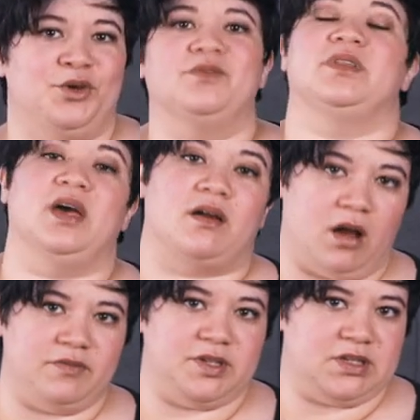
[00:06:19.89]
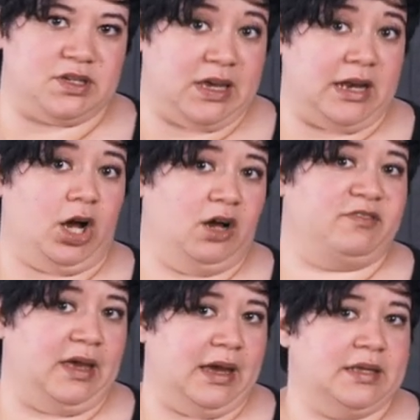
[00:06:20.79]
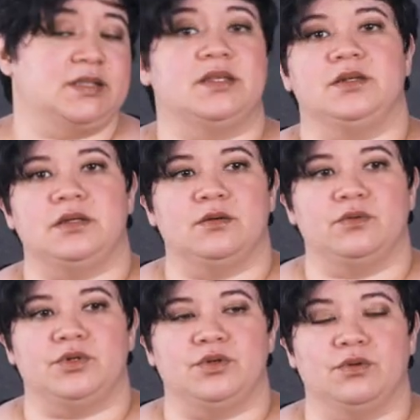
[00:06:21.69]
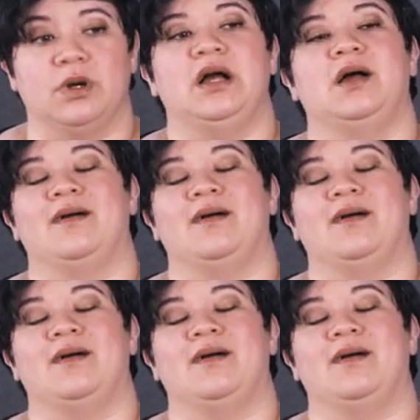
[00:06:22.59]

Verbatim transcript: for that coffee to get off gas, then you do